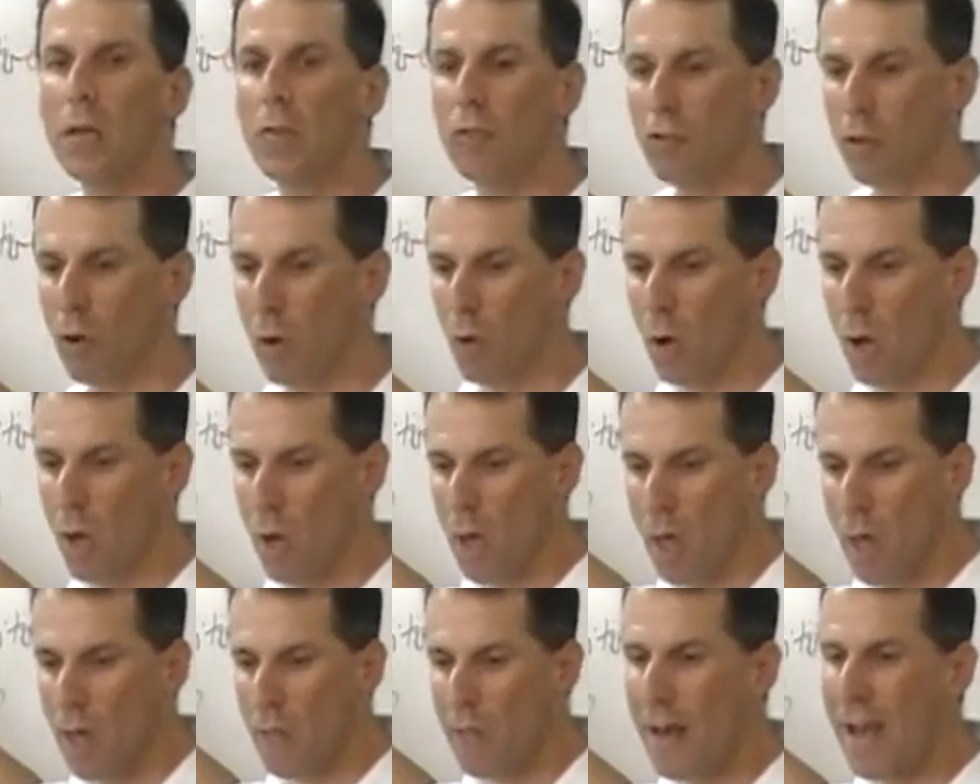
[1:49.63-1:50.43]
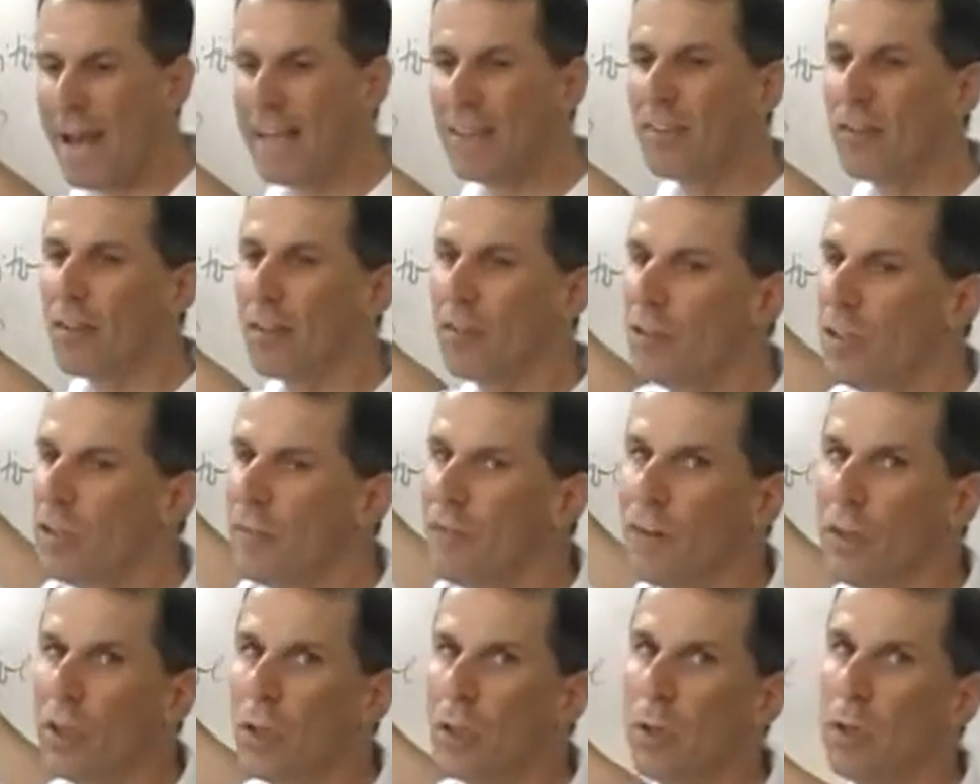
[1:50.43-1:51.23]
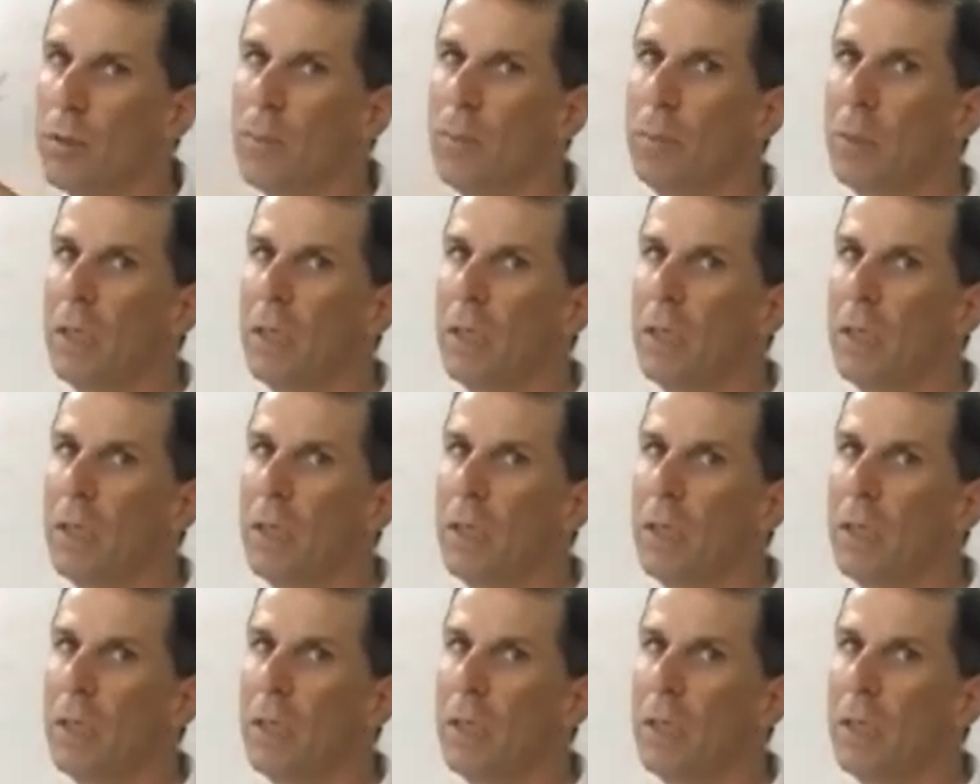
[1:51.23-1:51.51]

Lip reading: So that's a difficult